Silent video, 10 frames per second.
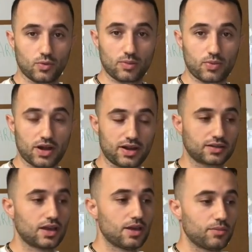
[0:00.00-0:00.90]

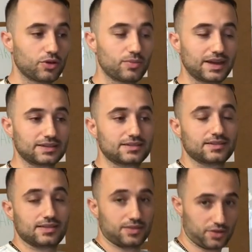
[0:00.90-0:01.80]
product, but you make
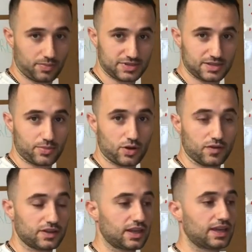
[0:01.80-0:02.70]
30%
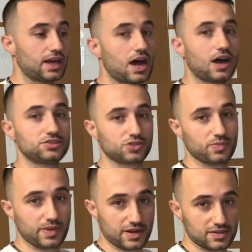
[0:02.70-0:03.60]
profit in
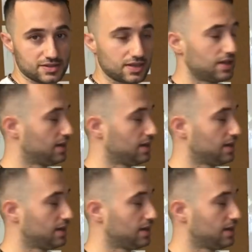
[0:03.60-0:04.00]
100 pairs